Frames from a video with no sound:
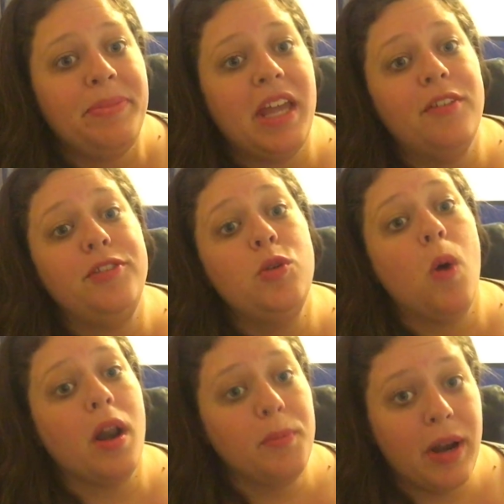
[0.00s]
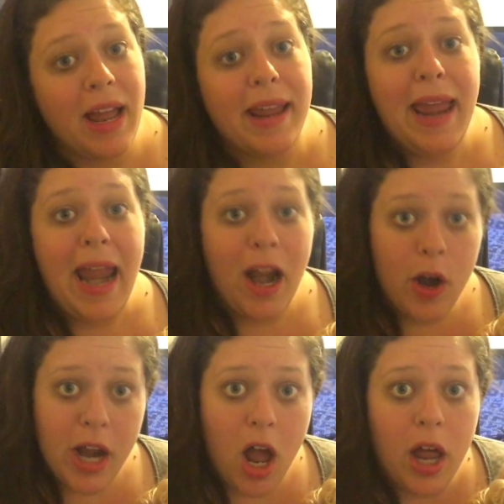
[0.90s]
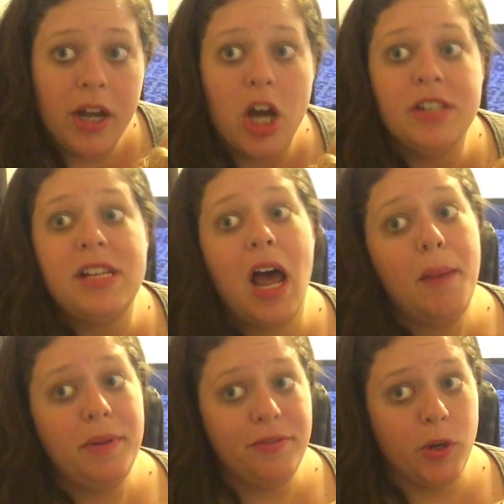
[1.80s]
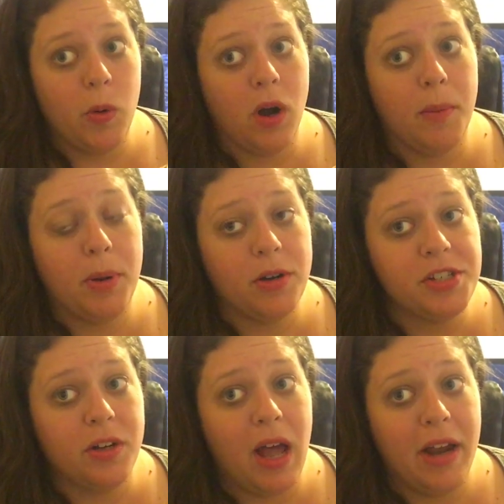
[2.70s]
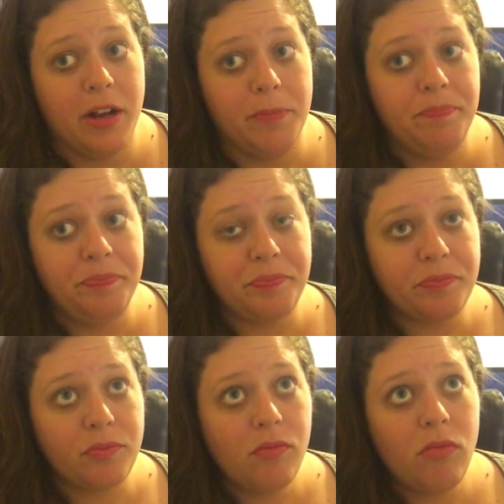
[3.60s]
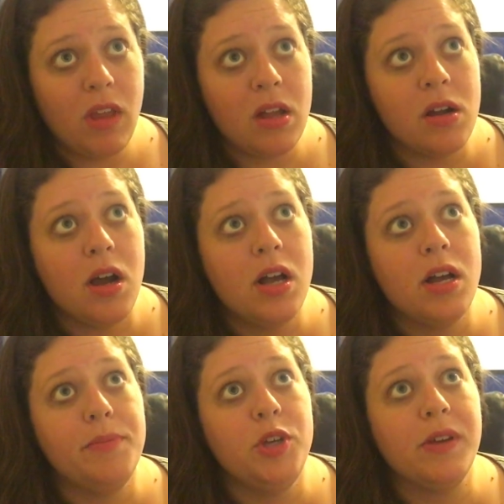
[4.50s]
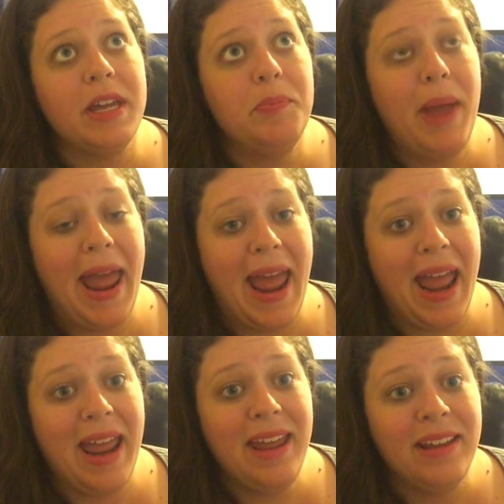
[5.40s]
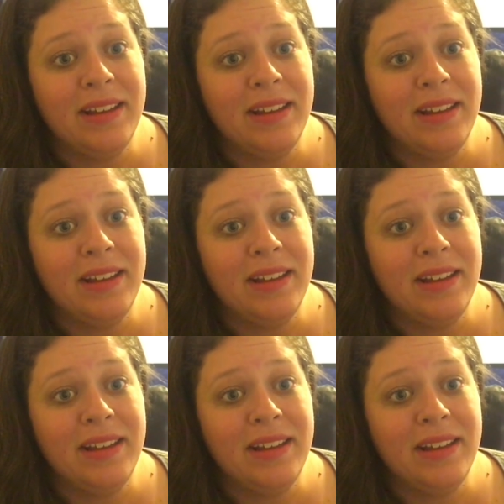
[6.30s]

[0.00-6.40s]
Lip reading: If you want to bring a carry-on on top of your personal item, you can pay